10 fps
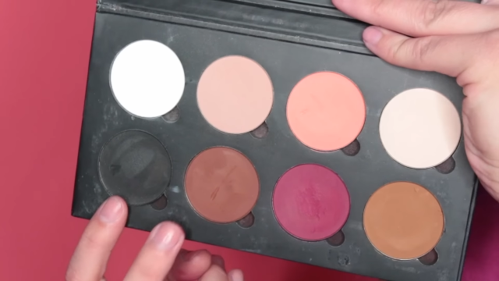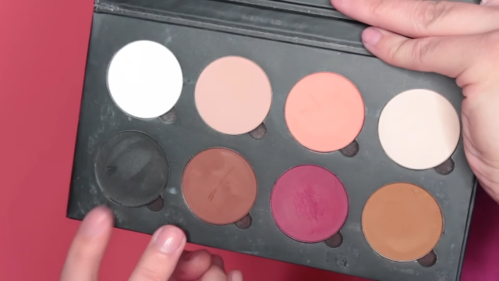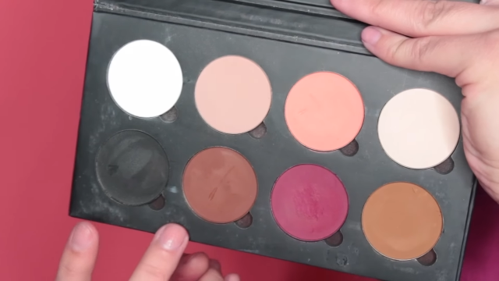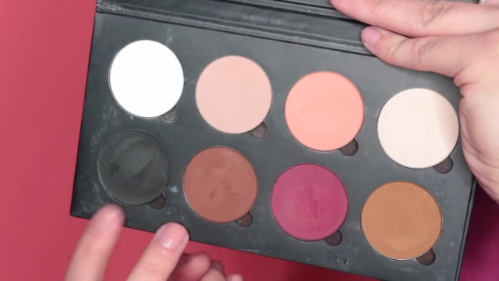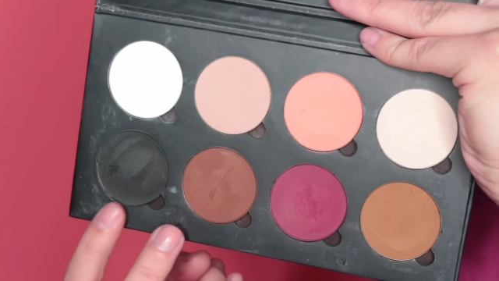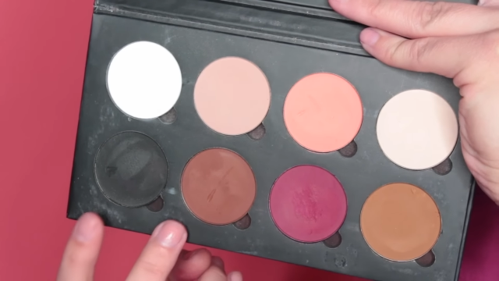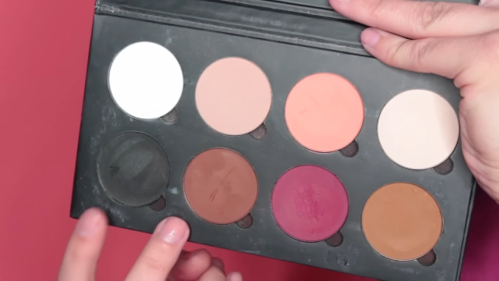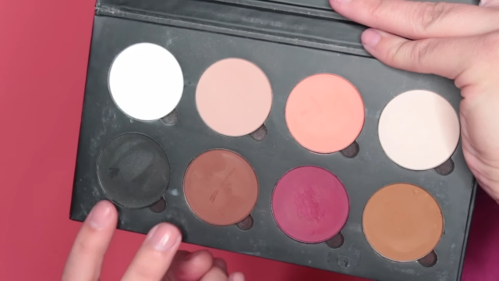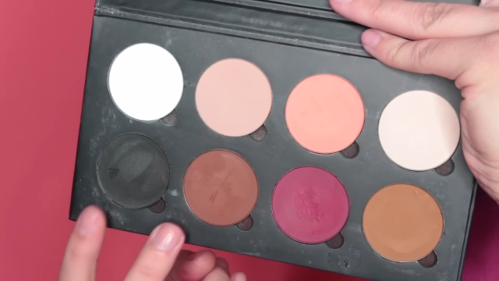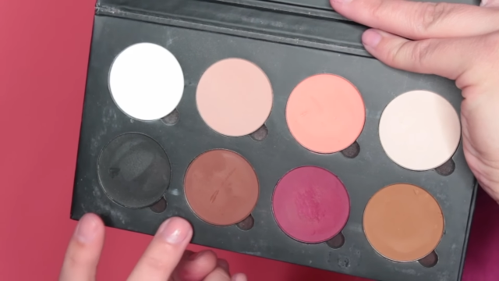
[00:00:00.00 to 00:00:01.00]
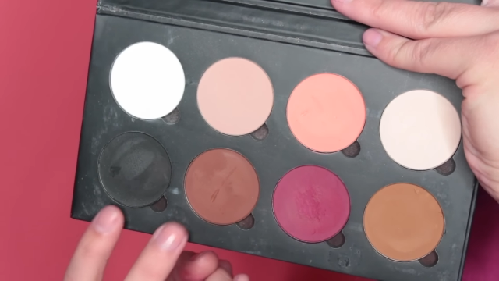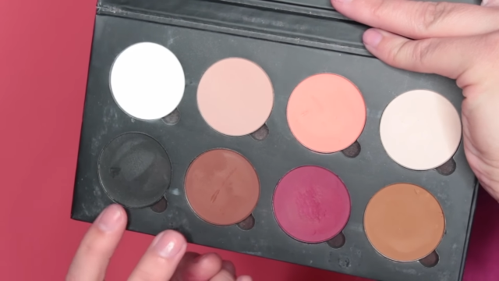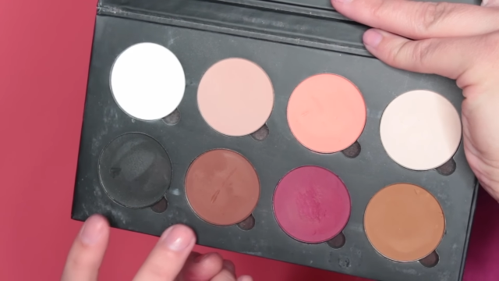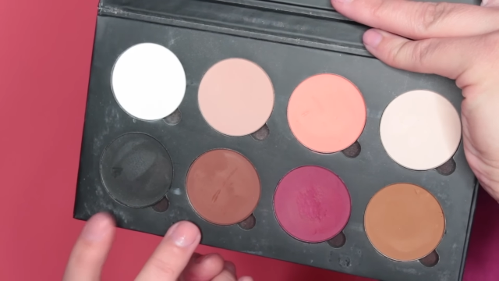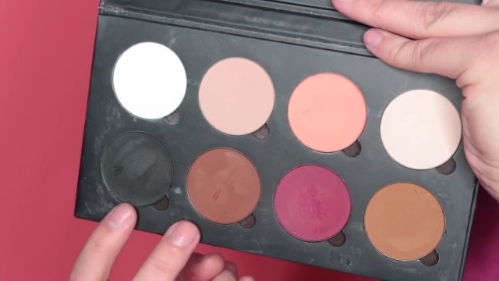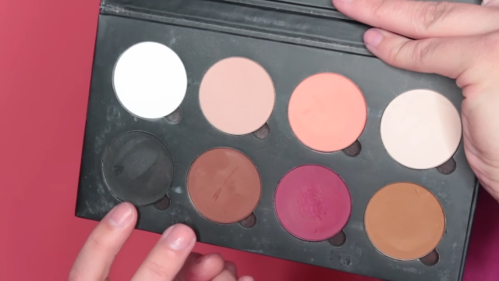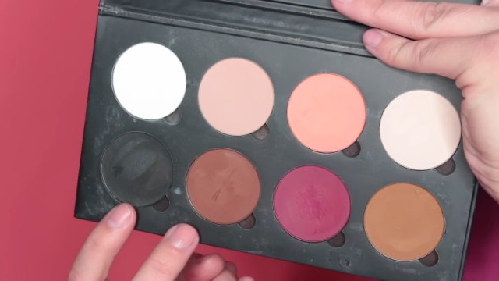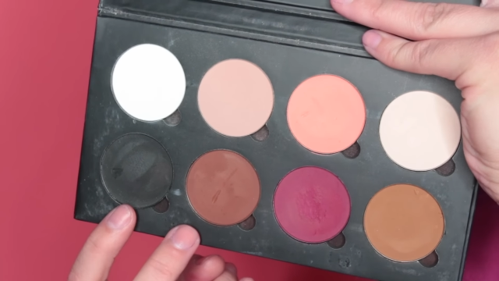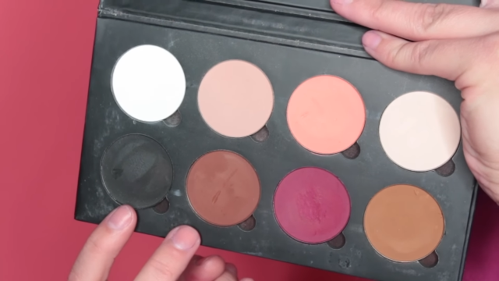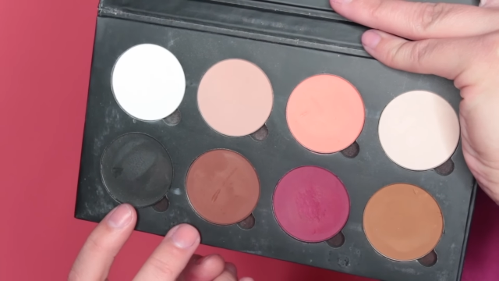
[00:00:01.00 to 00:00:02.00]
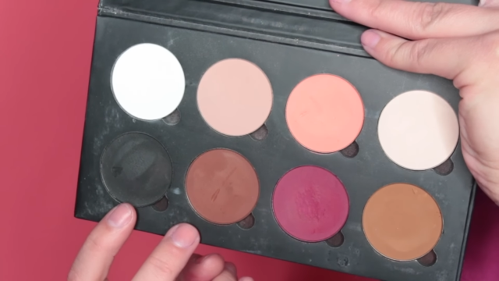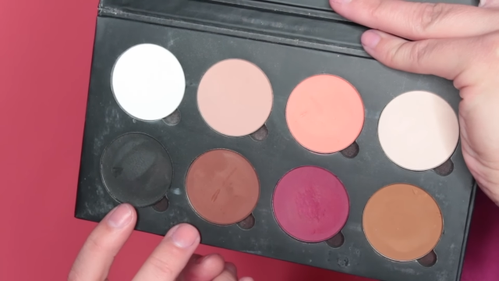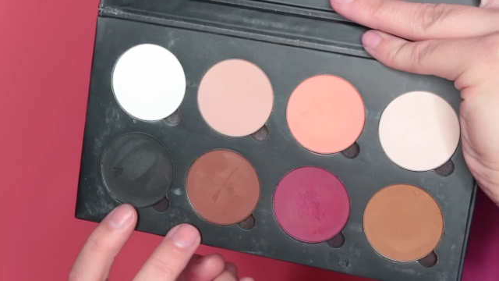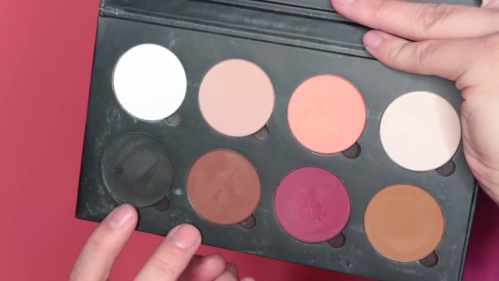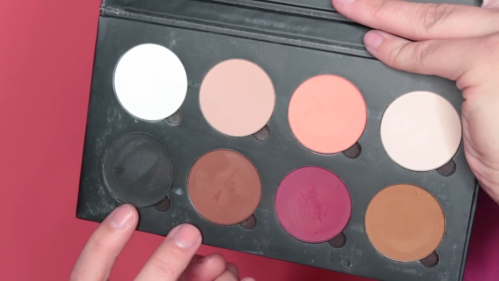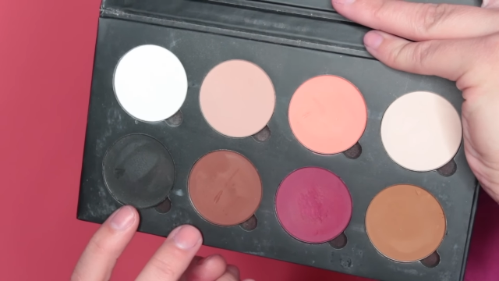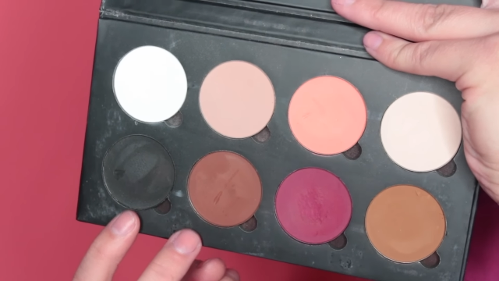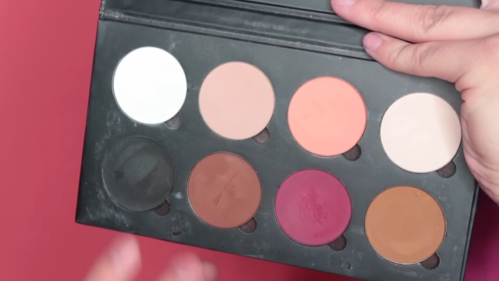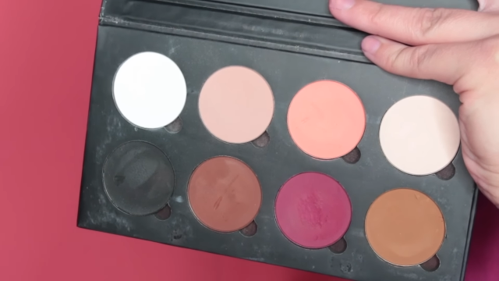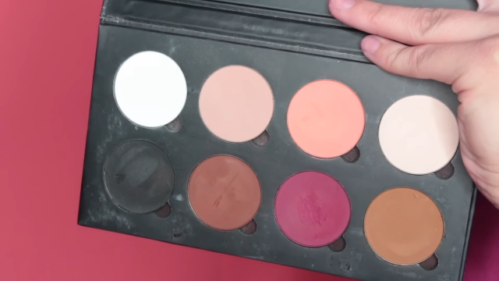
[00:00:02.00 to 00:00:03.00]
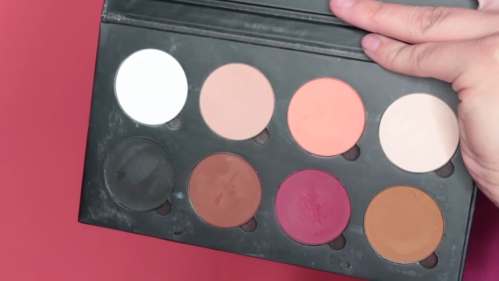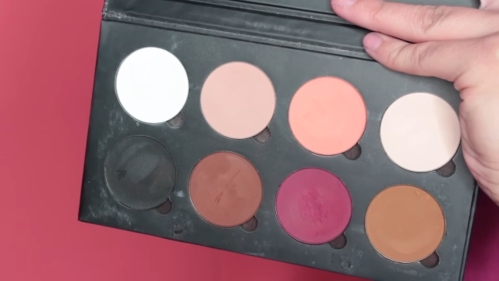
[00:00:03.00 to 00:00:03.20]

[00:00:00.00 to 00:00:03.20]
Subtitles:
[unreadable: no face in view]